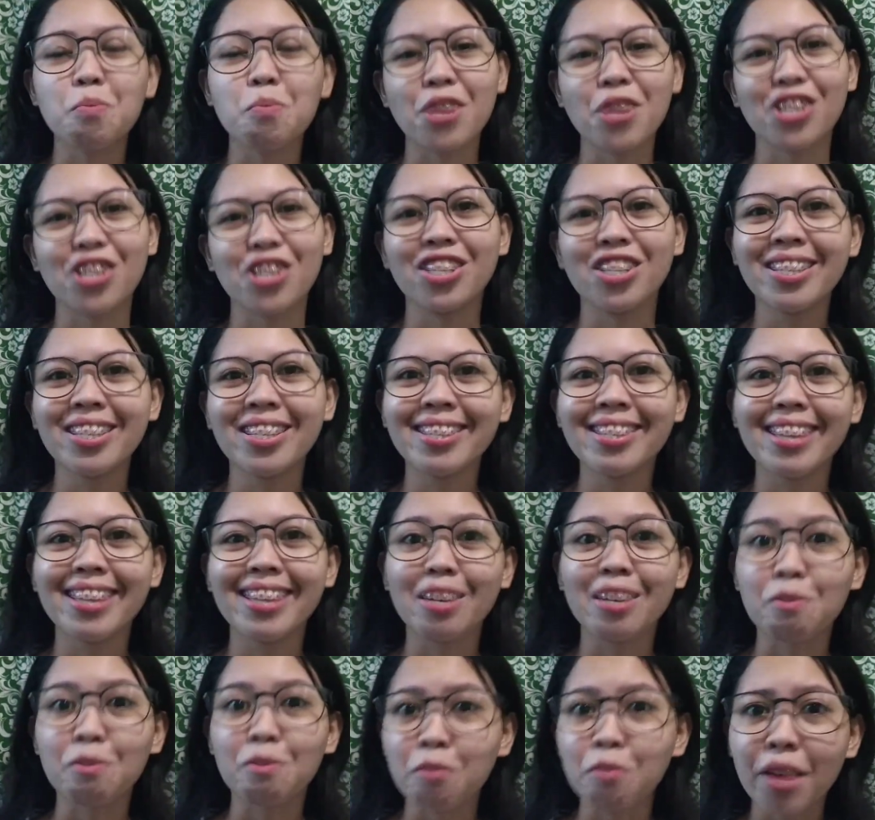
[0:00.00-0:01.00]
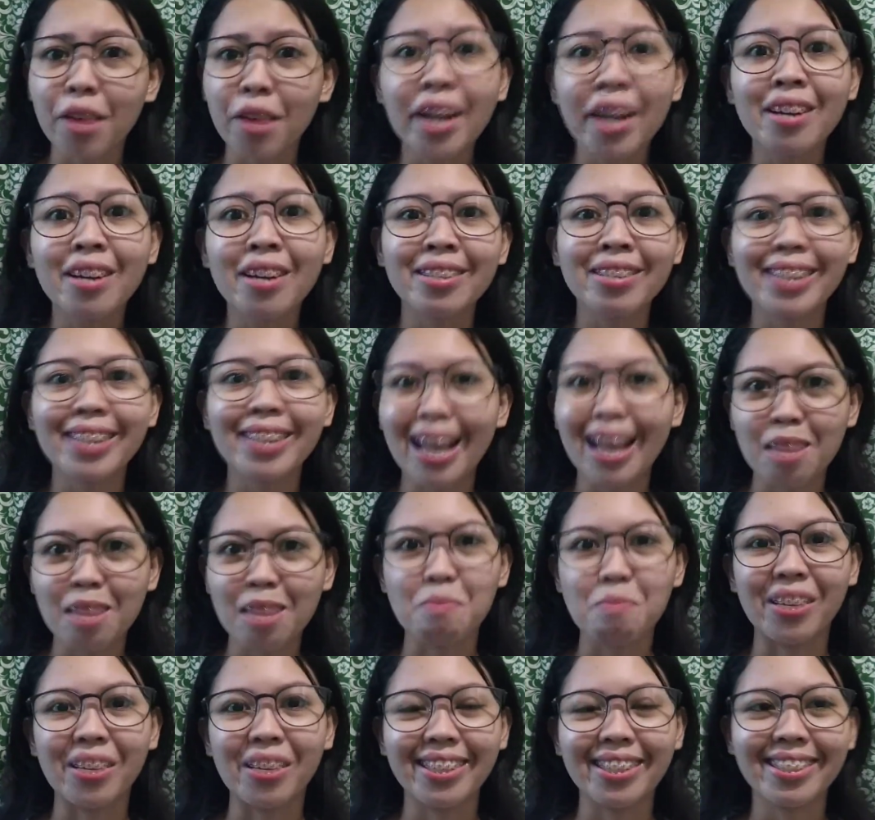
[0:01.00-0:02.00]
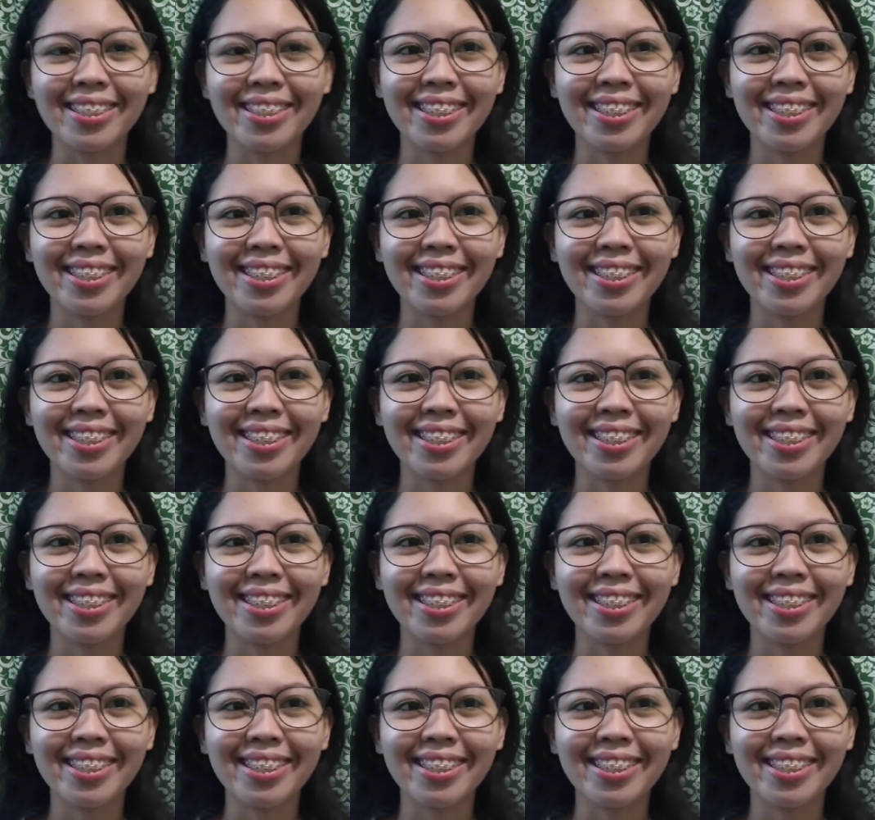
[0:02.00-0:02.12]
precious and rare diamond.